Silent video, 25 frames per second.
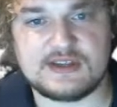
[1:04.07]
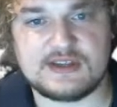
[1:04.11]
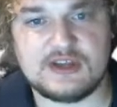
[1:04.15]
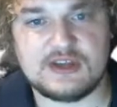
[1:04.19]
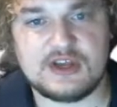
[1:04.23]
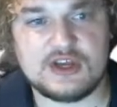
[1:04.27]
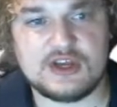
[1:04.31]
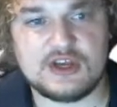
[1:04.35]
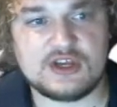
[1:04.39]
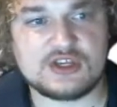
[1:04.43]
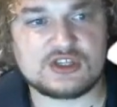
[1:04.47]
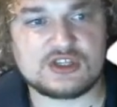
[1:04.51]

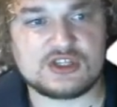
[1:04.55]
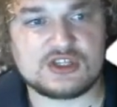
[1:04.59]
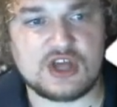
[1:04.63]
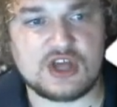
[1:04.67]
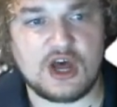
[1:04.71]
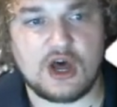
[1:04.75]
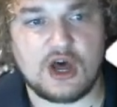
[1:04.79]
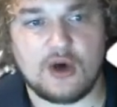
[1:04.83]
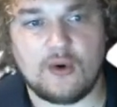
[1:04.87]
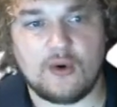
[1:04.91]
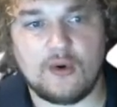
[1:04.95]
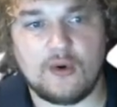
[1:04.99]

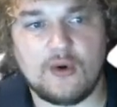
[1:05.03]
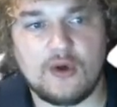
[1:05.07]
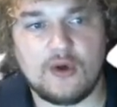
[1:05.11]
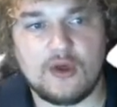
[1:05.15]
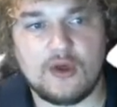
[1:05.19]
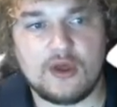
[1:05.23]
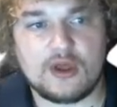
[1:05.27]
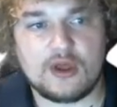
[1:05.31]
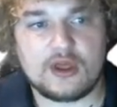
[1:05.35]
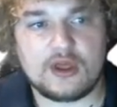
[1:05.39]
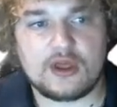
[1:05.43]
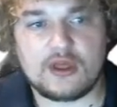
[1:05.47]
So,
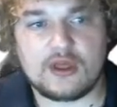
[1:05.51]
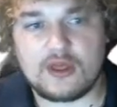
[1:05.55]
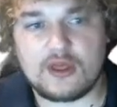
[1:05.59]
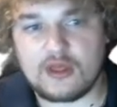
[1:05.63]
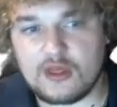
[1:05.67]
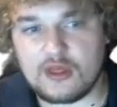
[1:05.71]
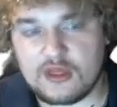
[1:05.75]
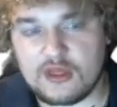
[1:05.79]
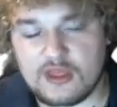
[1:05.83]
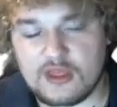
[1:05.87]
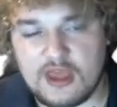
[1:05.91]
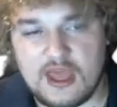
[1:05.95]

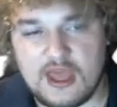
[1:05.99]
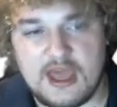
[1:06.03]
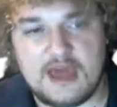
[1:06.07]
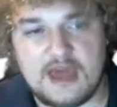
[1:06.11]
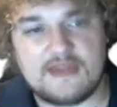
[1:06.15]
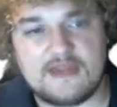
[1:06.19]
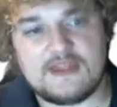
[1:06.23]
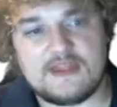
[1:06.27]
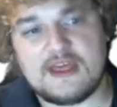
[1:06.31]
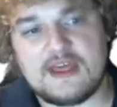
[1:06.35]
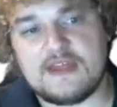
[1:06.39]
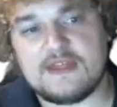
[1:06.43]
and
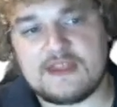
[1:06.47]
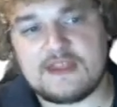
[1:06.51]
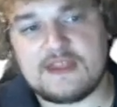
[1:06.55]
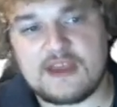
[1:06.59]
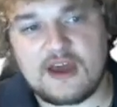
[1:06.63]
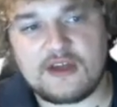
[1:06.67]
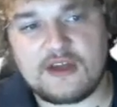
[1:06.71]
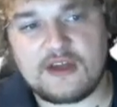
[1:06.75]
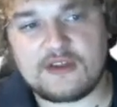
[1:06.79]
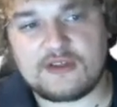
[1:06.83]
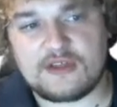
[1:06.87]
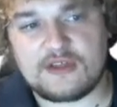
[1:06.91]
then the
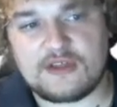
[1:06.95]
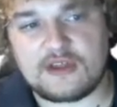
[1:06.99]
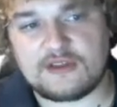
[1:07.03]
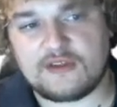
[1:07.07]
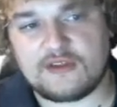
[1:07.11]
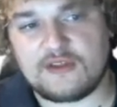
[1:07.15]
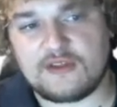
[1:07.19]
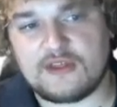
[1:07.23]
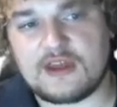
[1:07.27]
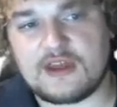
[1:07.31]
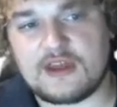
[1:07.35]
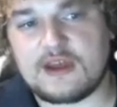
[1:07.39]
other thing to
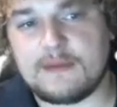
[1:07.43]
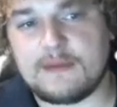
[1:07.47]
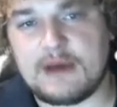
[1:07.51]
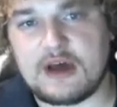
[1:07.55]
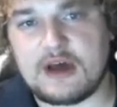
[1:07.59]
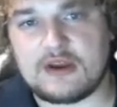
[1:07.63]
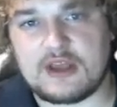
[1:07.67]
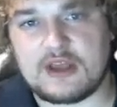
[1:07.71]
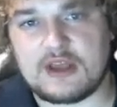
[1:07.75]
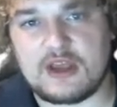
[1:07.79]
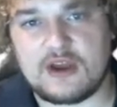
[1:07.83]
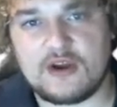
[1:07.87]
think about
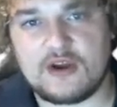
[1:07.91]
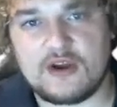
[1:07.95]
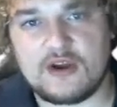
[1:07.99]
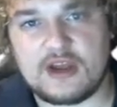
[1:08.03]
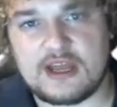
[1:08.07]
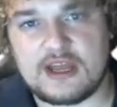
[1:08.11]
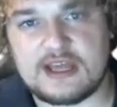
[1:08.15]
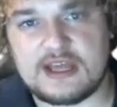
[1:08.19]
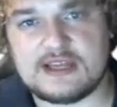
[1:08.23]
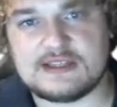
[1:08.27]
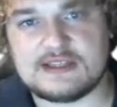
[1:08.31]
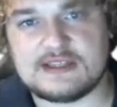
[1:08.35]
here
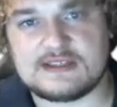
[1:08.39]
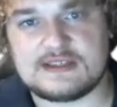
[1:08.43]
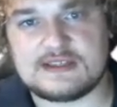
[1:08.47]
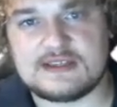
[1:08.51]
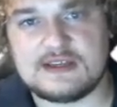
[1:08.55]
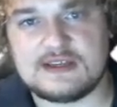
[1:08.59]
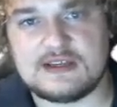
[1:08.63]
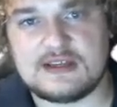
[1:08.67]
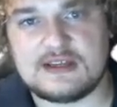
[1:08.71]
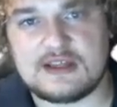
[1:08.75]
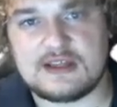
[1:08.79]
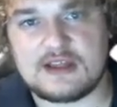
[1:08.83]
is
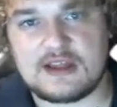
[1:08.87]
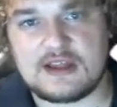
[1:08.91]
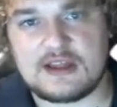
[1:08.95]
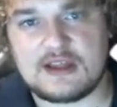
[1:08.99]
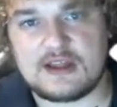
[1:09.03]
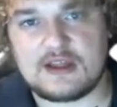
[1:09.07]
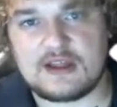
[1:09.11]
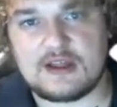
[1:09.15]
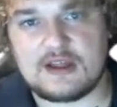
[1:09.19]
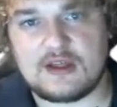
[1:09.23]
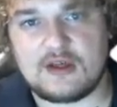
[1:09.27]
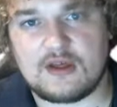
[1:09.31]

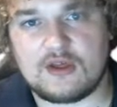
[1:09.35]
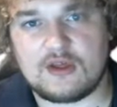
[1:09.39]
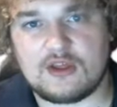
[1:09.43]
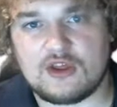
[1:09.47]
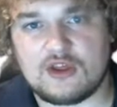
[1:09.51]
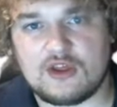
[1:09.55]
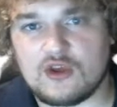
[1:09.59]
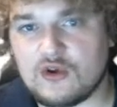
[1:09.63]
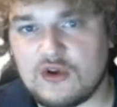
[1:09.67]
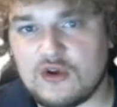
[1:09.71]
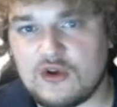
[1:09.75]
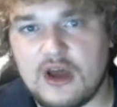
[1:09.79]

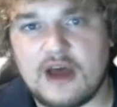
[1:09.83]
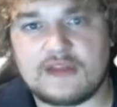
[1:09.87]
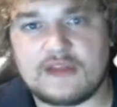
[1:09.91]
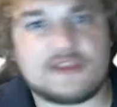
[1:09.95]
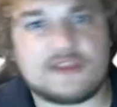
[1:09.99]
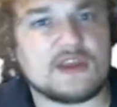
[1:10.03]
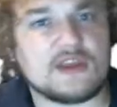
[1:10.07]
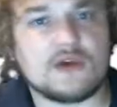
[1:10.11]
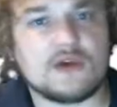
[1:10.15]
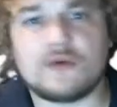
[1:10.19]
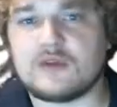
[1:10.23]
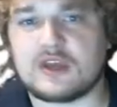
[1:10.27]
you're not the
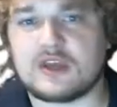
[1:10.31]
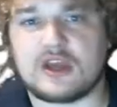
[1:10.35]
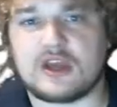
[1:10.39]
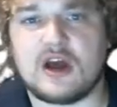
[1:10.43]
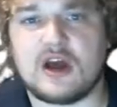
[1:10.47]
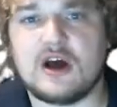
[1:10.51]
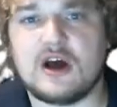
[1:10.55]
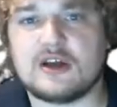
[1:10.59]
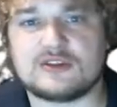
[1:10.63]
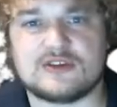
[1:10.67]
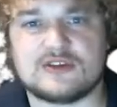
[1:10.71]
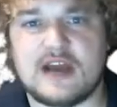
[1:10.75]
only
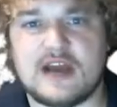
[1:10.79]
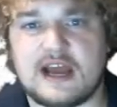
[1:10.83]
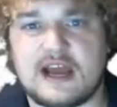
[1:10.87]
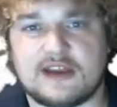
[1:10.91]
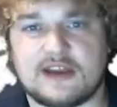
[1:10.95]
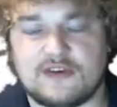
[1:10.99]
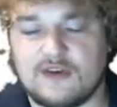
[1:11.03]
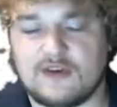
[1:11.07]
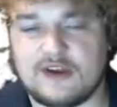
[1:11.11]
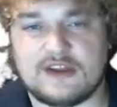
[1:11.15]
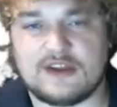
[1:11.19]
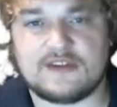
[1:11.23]
contractor
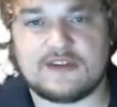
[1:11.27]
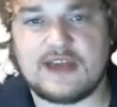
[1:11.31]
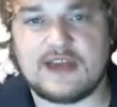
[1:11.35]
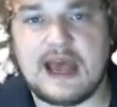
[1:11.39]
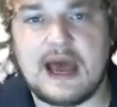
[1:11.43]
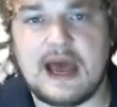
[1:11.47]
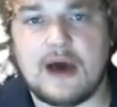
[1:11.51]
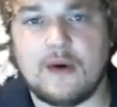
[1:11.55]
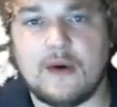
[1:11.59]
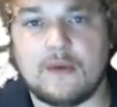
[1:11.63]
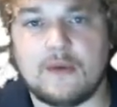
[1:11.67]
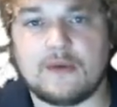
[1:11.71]
in
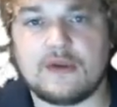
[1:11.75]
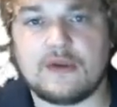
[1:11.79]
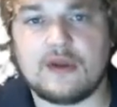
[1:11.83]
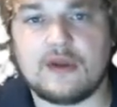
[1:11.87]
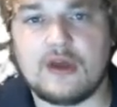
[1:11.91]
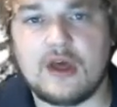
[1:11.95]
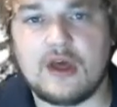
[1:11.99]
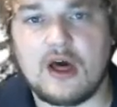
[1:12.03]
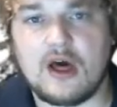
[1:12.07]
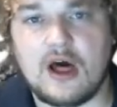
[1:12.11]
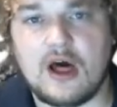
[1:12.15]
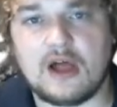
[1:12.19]
town.
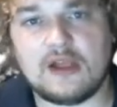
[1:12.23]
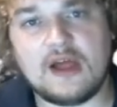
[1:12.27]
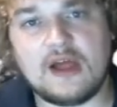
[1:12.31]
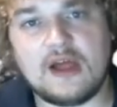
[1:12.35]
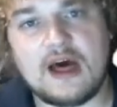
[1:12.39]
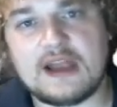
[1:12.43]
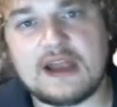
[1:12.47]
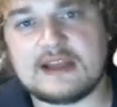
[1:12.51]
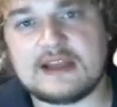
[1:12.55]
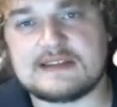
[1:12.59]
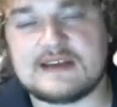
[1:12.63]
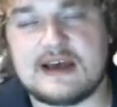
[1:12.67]
A lot
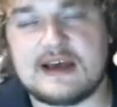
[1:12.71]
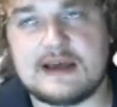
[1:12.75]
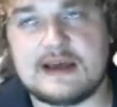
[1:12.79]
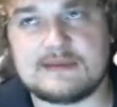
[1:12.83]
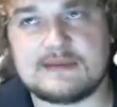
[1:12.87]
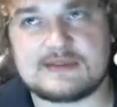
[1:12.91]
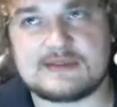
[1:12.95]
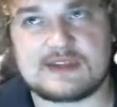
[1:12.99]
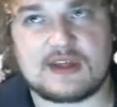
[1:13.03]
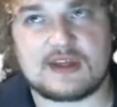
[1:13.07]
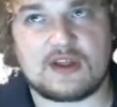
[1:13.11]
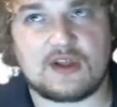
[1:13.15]
of times,
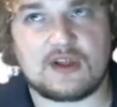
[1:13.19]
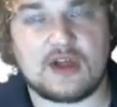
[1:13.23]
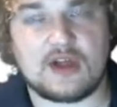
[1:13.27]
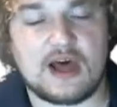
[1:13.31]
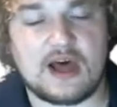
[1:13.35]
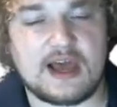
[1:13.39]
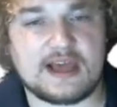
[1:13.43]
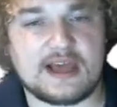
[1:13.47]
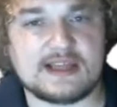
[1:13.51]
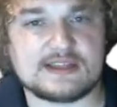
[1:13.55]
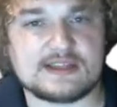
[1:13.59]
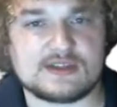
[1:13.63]

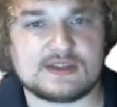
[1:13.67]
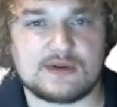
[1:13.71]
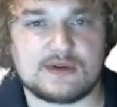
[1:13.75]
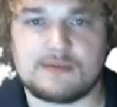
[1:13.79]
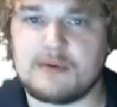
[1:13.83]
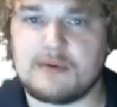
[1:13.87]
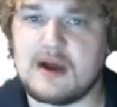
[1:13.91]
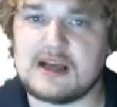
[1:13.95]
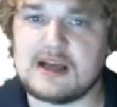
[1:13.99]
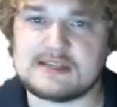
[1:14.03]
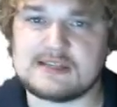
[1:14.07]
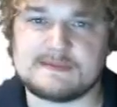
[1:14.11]
clients or
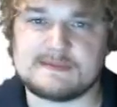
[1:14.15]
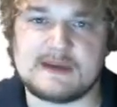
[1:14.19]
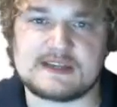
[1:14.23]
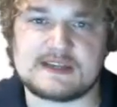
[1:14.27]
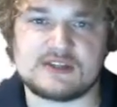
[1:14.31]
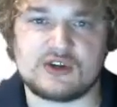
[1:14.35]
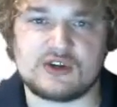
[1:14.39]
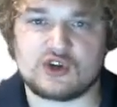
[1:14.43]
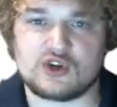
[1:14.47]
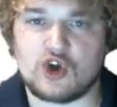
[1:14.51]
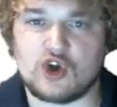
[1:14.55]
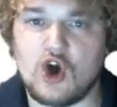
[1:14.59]
prospects are
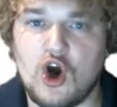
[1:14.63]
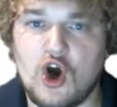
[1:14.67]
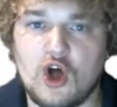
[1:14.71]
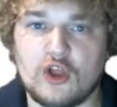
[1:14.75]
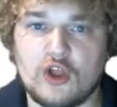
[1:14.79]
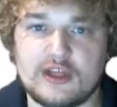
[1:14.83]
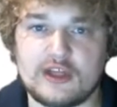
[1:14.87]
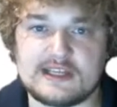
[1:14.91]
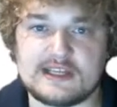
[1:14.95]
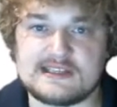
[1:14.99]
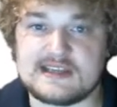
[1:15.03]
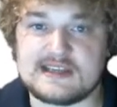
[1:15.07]

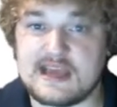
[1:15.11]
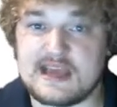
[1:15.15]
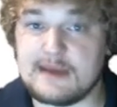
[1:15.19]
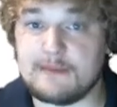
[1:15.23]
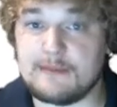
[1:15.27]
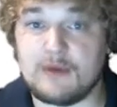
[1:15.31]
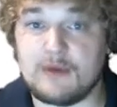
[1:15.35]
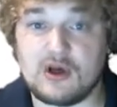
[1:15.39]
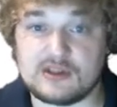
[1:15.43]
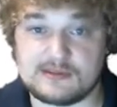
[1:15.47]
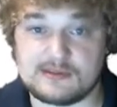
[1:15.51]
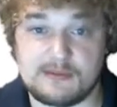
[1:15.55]
calling to get
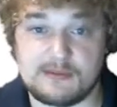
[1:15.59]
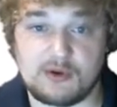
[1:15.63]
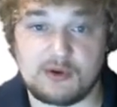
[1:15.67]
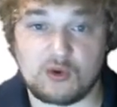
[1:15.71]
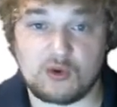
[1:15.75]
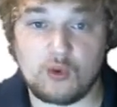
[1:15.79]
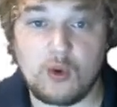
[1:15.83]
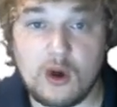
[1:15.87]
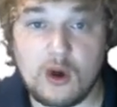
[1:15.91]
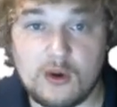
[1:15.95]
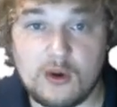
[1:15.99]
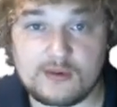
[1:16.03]
multiple
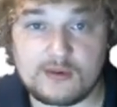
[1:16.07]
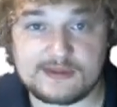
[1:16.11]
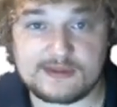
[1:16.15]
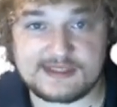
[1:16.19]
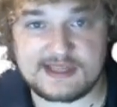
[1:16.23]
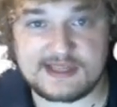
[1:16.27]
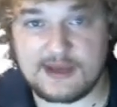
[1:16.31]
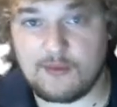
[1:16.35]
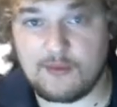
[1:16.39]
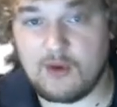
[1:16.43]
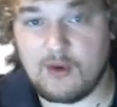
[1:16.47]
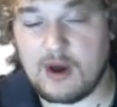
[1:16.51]
quotes, they
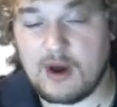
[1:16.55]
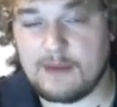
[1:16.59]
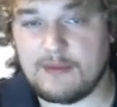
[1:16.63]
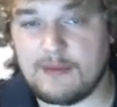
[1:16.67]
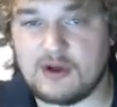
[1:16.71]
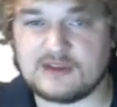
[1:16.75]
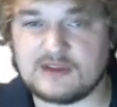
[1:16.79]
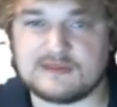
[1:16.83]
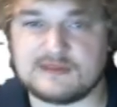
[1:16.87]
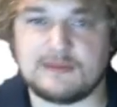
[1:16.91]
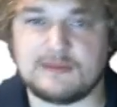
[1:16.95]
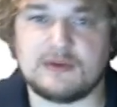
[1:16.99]
want
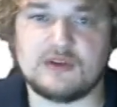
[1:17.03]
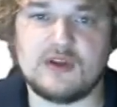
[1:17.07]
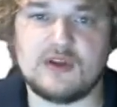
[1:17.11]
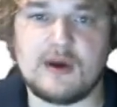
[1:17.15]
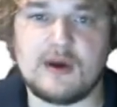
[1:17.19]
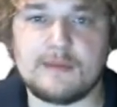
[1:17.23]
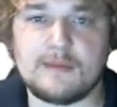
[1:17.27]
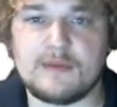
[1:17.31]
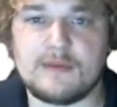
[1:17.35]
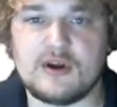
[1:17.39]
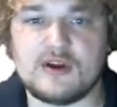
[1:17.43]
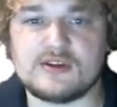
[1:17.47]
multiple
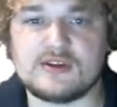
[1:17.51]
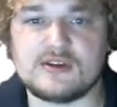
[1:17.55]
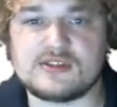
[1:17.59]
numbers,